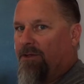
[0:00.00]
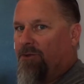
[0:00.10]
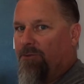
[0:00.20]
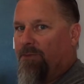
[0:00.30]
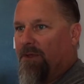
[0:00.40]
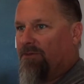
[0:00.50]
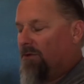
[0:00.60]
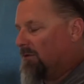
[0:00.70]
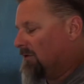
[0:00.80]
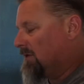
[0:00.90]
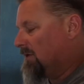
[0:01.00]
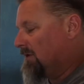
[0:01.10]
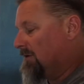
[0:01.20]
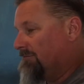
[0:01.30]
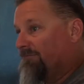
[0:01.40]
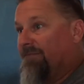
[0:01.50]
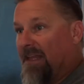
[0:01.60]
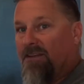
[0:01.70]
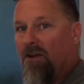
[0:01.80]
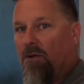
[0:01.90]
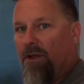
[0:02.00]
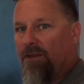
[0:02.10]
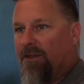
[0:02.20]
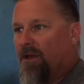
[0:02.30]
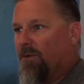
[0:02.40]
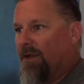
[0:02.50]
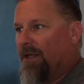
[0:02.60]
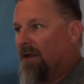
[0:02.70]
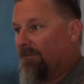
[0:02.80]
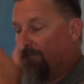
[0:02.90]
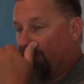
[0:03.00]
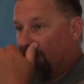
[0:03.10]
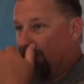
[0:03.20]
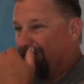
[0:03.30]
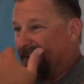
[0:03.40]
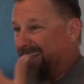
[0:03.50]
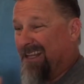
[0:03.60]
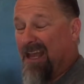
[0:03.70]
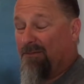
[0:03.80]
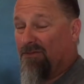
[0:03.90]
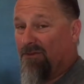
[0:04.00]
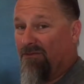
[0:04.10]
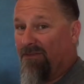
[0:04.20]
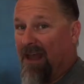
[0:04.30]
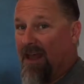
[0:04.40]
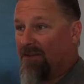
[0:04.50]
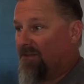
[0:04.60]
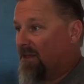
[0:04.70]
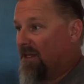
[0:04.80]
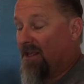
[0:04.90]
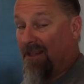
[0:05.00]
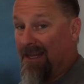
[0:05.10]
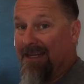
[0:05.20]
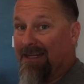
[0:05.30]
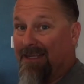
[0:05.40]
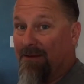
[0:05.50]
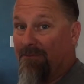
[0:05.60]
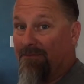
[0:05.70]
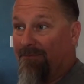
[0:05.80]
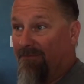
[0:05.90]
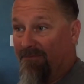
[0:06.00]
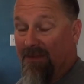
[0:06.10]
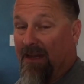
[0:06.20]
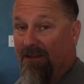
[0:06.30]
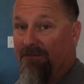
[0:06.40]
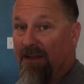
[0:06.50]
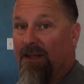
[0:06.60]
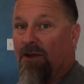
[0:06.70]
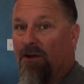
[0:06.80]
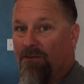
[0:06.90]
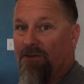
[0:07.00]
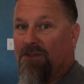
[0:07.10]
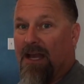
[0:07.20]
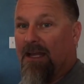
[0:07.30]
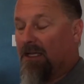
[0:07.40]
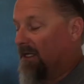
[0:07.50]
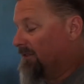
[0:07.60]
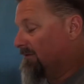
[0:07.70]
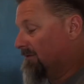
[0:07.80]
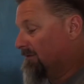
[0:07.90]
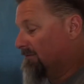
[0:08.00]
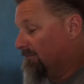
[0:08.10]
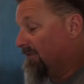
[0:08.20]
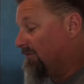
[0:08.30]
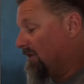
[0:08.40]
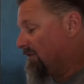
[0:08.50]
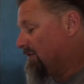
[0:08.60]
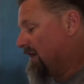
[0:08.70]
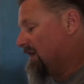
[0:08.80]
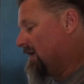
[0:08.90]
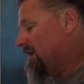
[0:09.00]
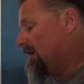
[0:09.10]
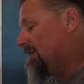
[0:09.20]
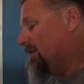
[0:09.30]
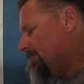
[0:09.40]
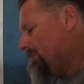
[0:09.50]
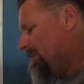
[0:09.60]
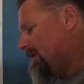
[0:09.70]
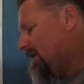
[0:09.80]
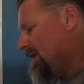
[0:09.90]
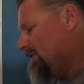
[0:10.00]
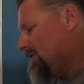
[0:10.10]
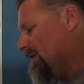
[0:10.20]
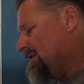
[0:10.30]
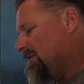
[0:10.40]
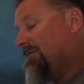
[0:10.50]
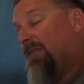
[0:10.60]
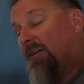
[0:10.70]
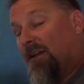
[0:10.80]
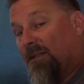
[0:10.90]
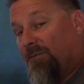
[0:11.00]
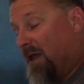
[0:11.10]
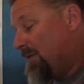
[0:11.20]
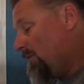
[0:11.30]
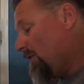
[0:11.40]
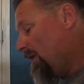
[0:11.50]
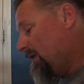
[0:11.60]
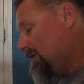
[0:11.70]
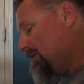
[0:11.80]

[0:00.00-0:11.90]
the new pistol. That's how quick the deal went down. In fact, it happened so fast that I didn't get any video of the shotgun before I traded it in. So as I'm filling out the paperwork,